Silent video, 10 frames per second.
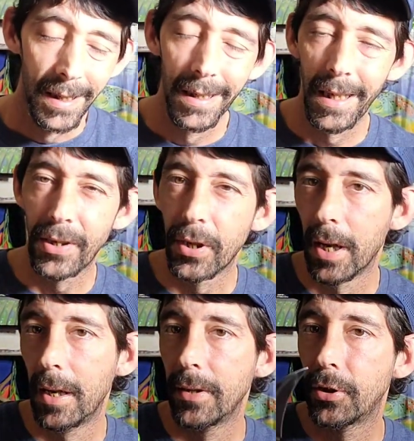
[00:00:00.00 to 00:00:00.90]
let's
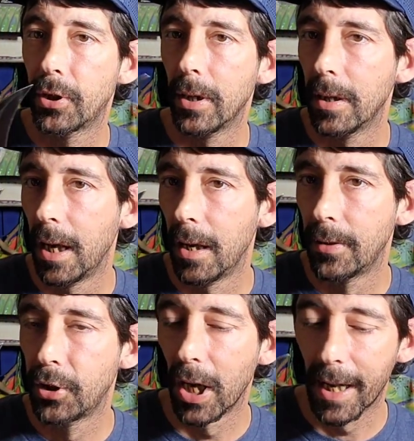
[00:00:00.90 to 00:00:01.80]

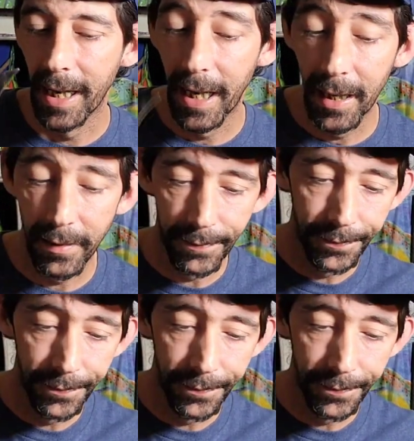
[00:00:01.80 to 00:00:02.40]
check it out.